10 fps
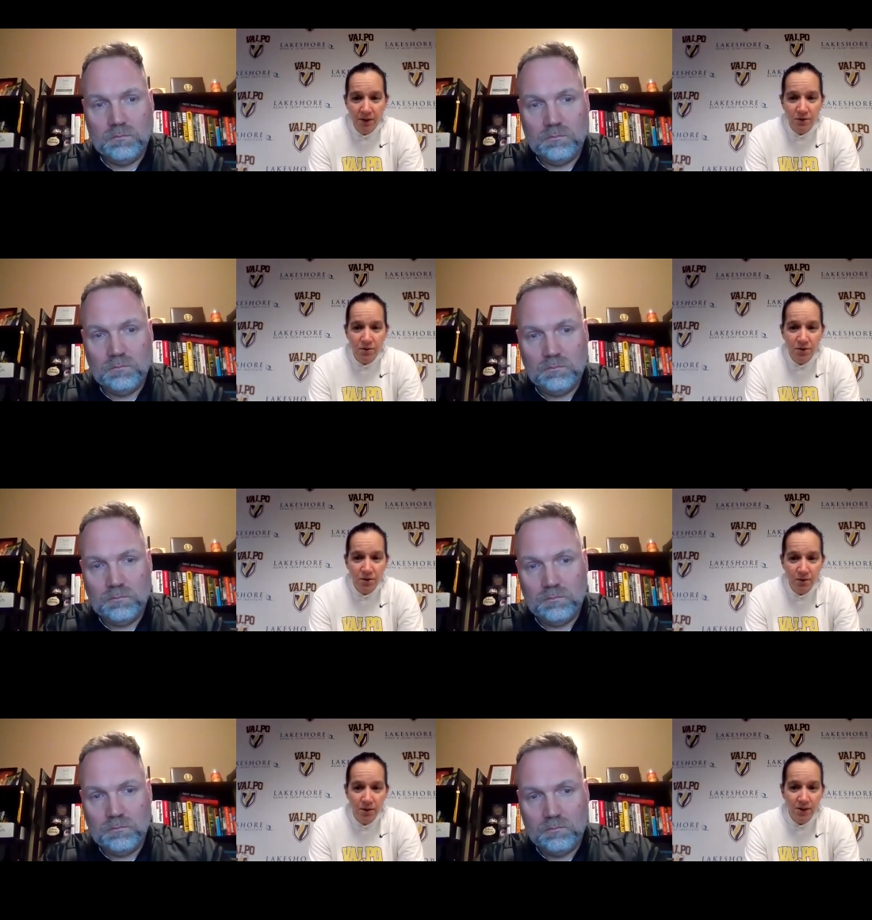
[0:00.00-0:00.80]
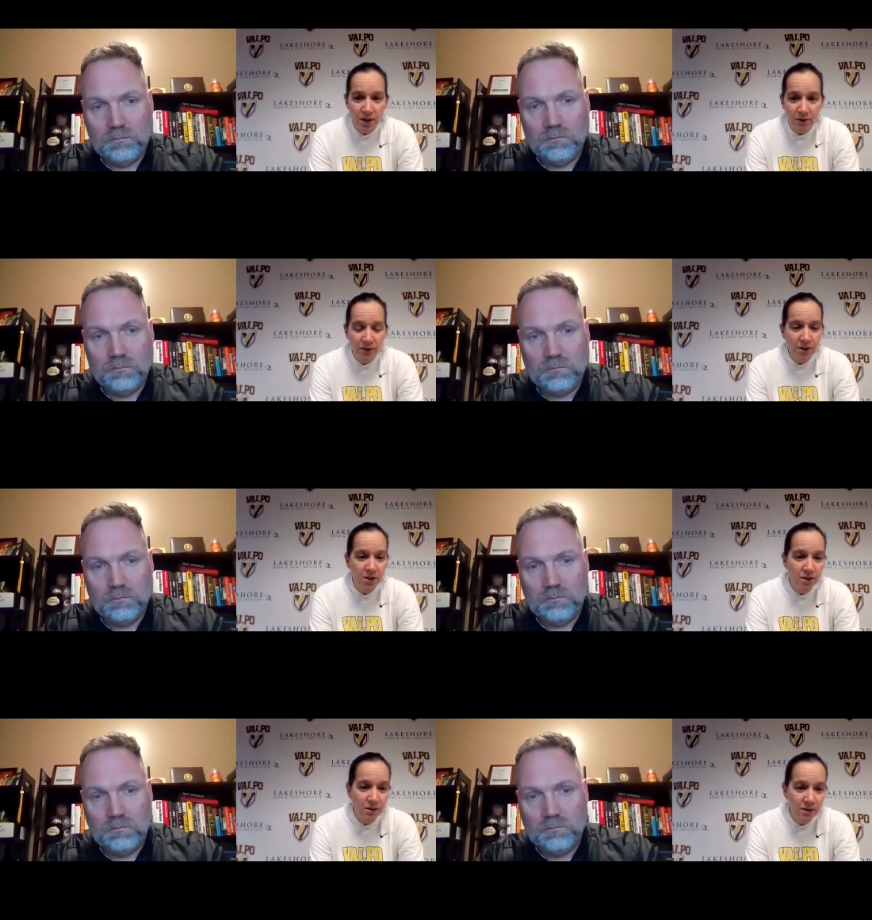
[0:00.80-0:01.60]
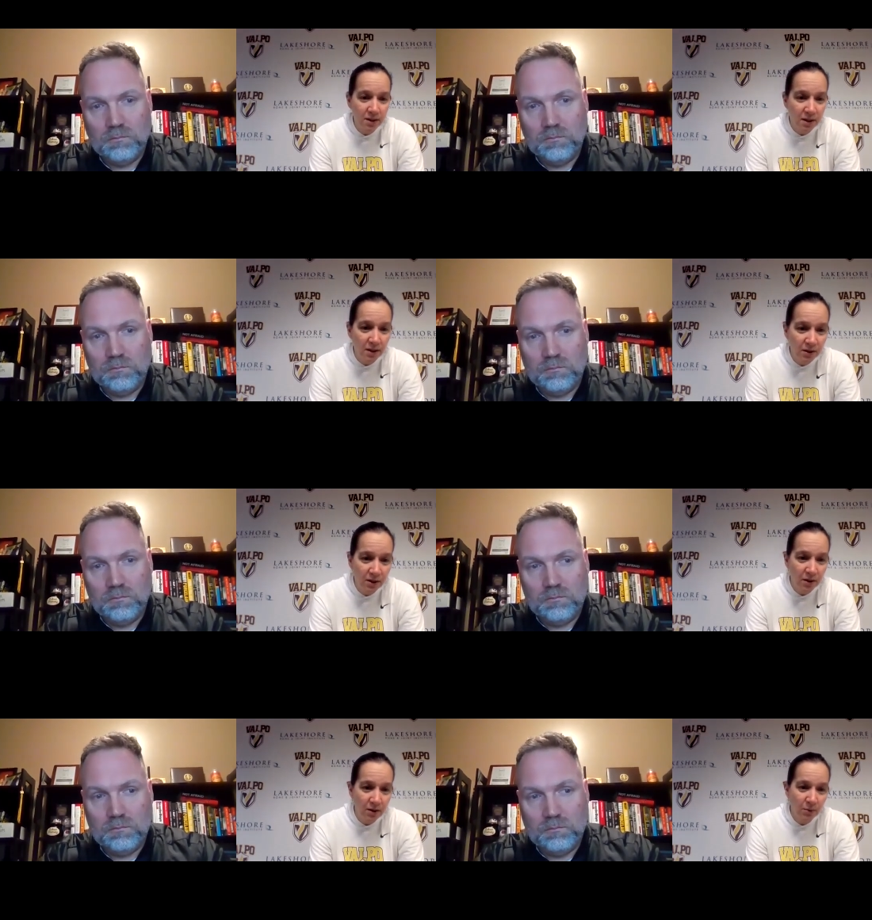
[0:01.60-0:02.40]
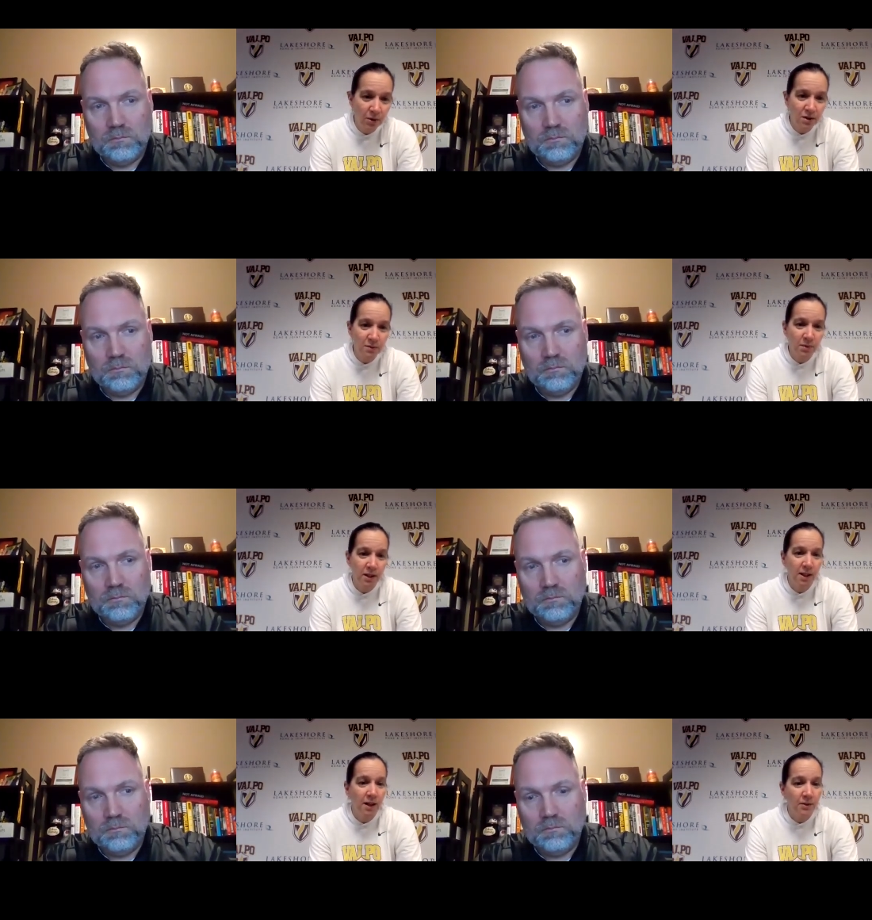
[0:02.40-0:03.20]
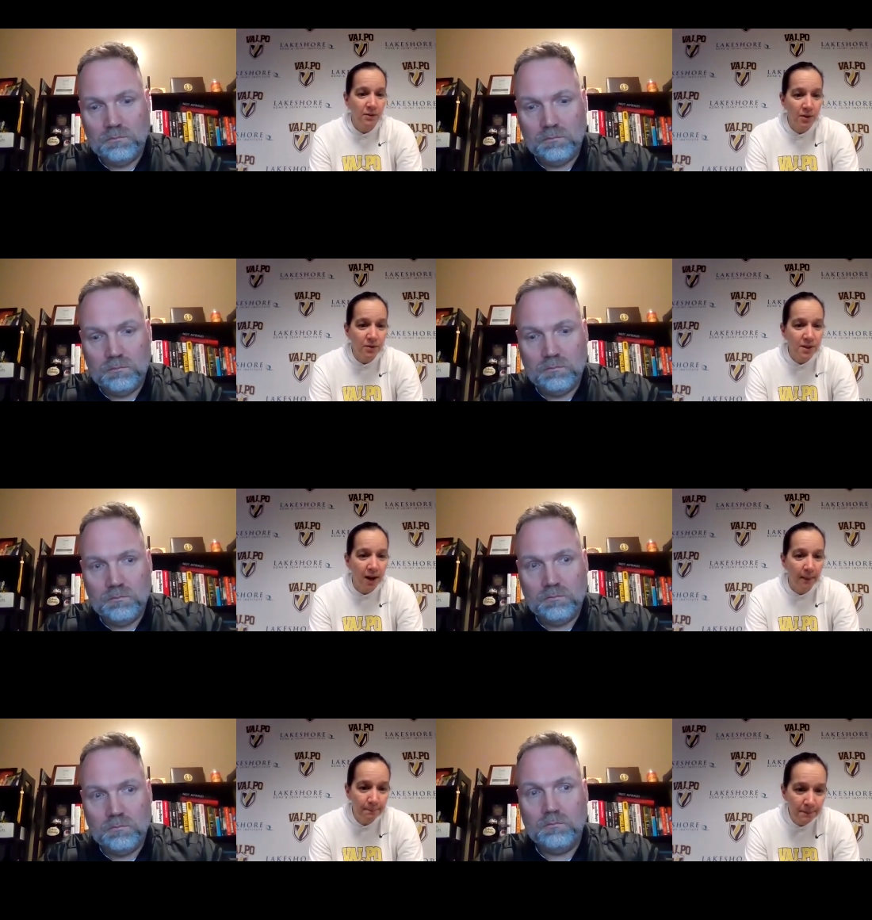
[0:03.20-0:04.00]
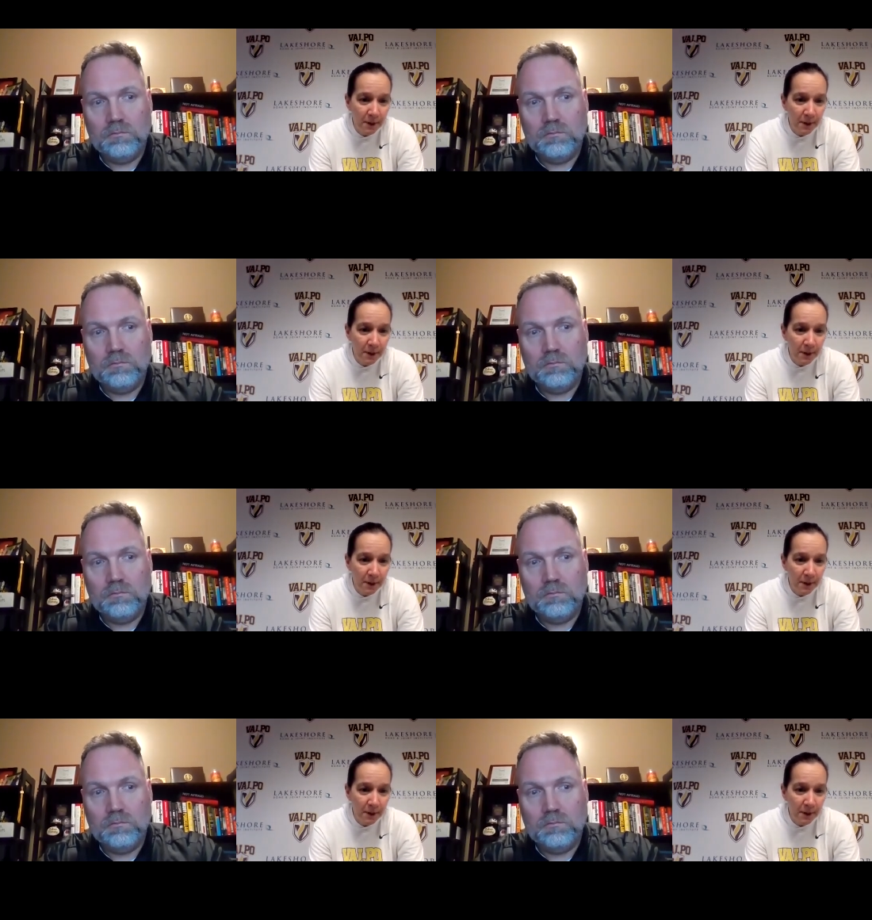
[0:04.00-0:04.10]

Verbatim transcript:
Speaker 1: thing is they're so unselfish that they're going to work to play together the whole time.